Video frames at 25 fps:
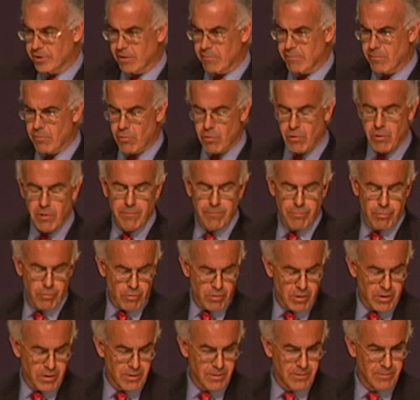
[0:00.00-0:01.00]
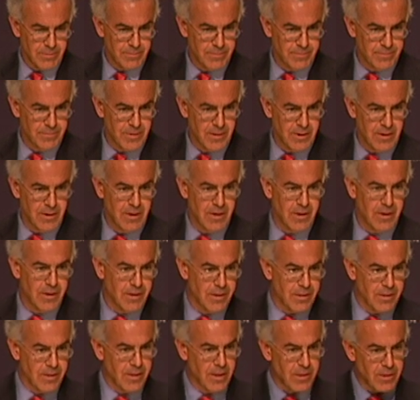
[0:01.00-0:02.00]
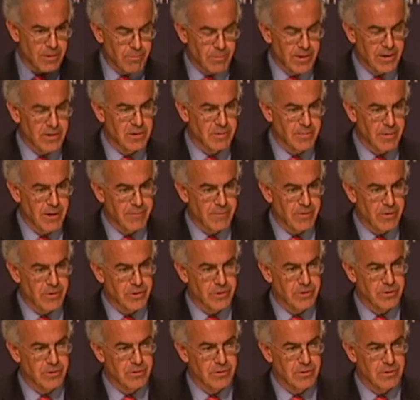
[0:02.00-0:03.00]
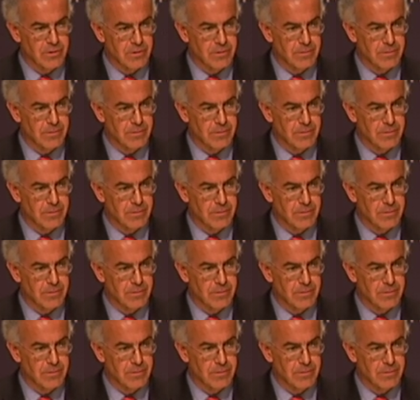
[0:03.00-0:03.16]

are more important than the resume virtues.